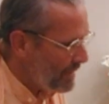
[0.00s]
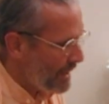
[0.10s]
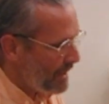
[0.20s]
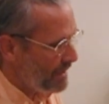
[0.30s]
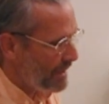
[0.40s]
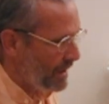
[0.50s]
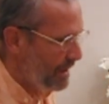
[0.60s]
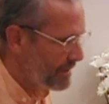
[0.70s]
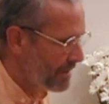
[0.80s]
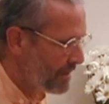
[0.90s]
And
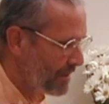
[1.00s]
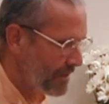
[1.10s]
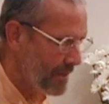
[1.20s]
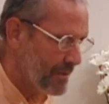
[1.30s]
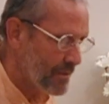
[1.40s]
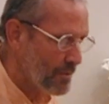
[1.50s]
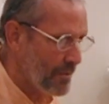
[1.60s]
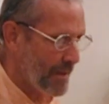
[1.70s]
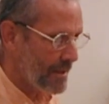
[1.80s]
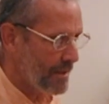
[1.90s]

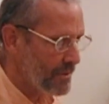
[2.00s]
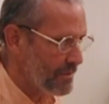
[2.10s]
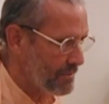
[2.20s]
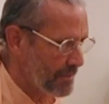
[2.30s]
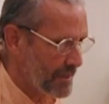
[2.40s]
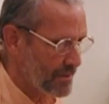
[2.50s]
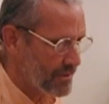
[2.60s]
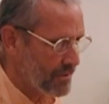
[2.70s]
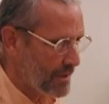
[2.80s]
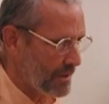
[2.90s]
Kumbh Mela, the
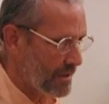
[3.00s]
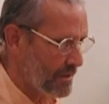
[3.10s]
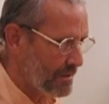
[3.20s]
biggest... by